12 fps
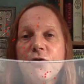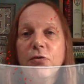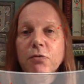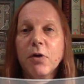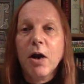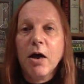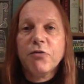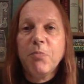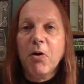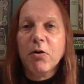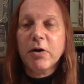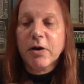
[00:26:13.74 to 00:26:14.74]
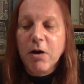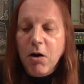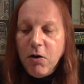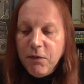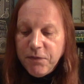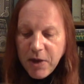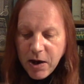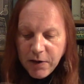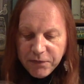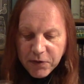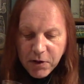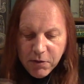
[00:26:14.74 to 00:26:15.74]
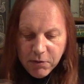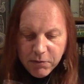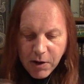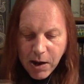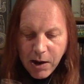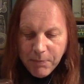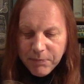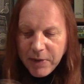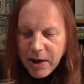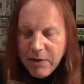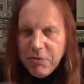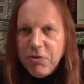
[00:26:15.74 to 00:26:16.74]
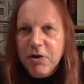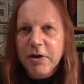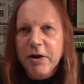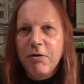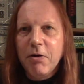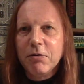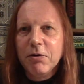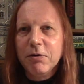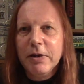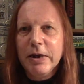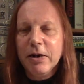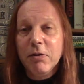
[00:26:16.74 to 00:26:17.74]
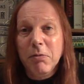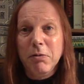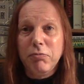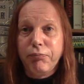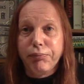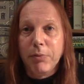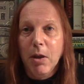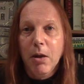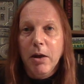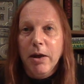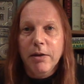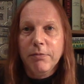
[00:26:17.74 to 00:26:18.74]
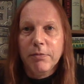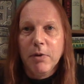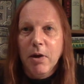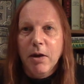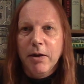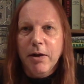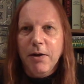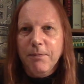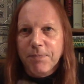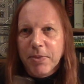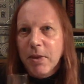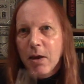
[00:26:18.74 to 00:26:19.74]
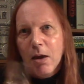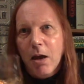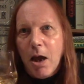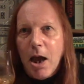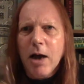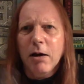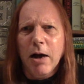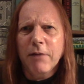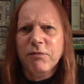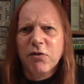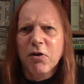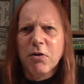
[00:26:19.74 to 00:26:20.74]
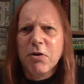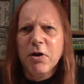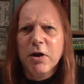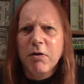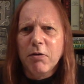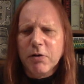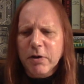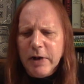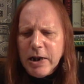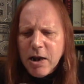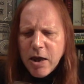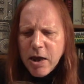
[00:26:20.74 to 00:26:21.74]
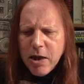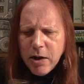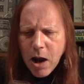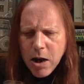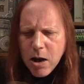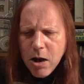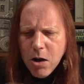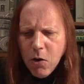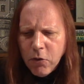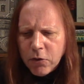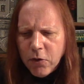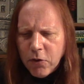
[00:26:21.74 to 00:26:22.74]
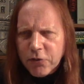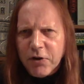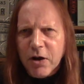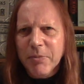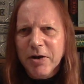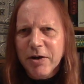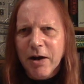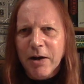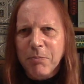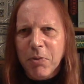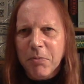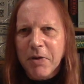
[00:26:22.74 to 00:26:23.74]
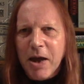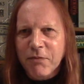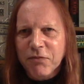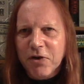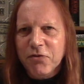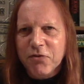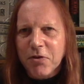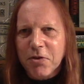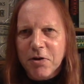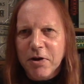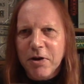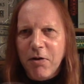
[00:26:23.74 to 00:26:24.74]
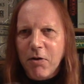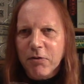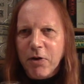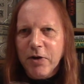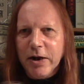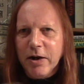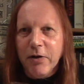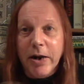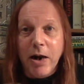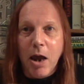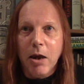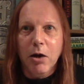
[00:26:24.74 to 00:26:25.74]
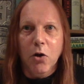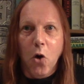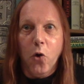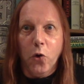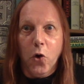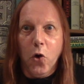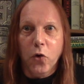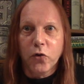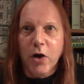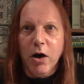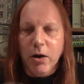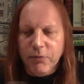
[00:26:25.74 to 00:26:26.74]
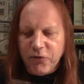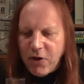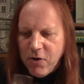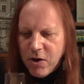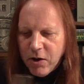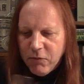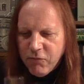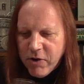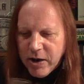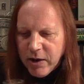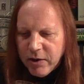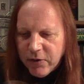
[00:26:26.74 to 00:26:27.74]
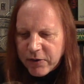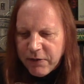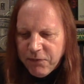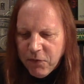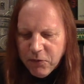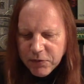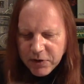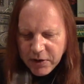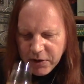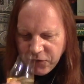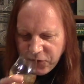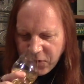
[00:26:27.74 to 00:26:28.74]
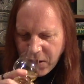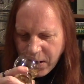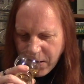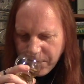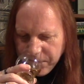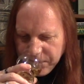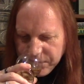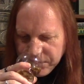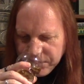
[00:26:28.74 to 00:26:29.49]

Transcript: on to the last bottling of the afternoon. Um, now, thirty-year-old Caol Ila. You know, I haven't seen a thirty-year-old Caol Ila in a long, long time, and I probably haven't tasted a thirty-year-old Caol Ila in a long, long time. So, really looking forward to this. Um,